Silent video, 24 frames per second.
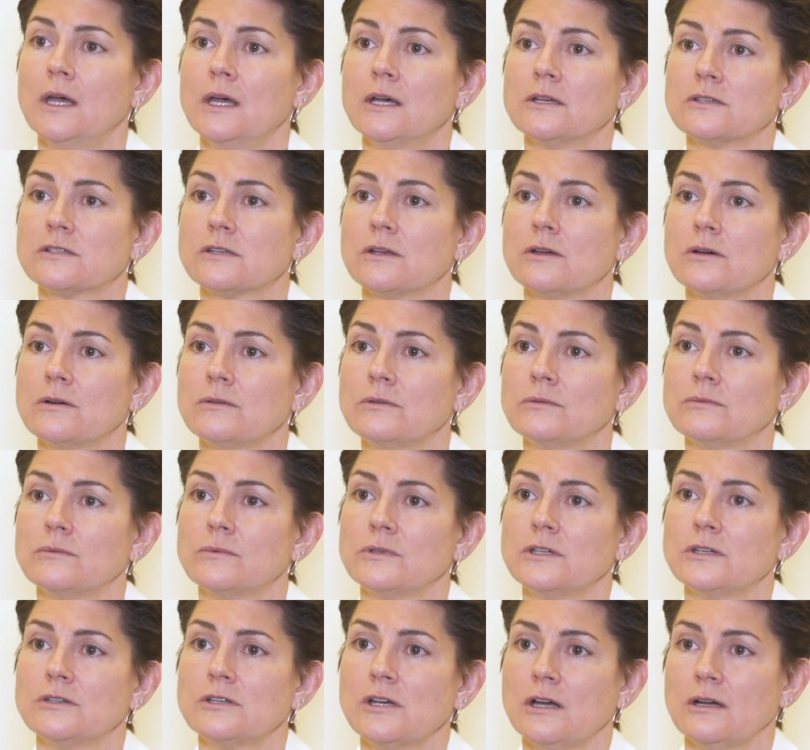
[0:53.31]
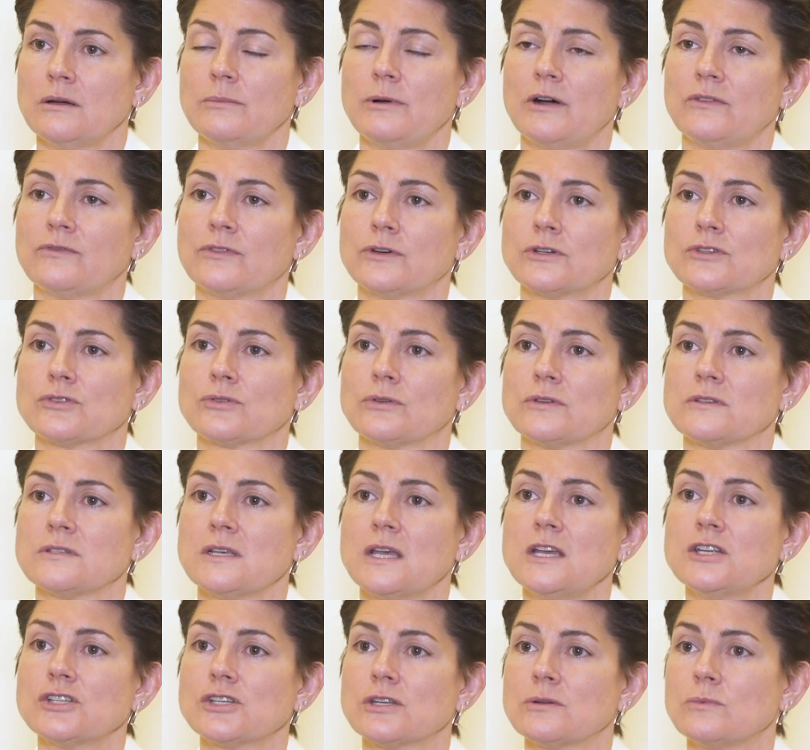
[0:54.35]
So when you talk about
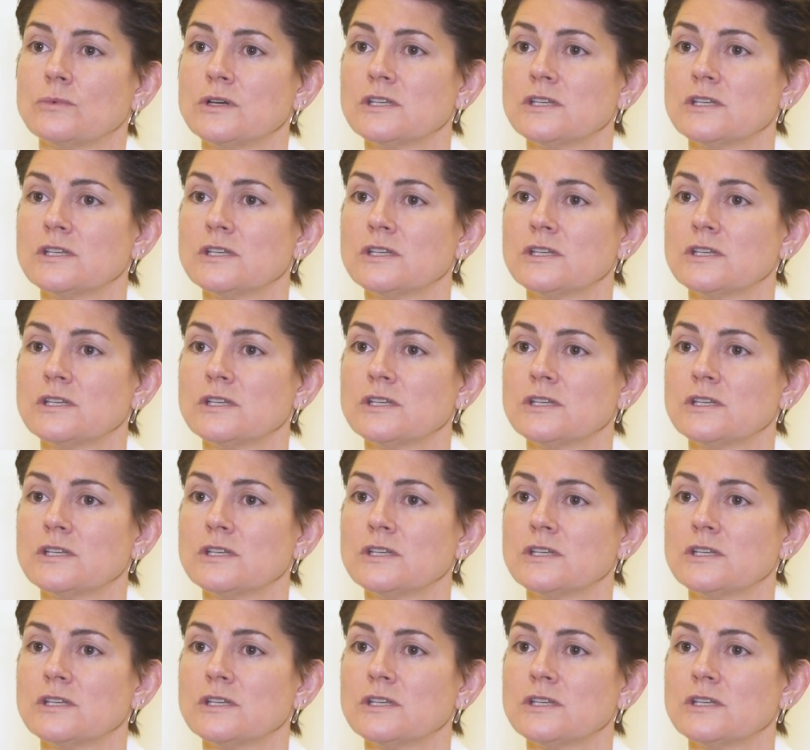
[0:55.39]
virtualization,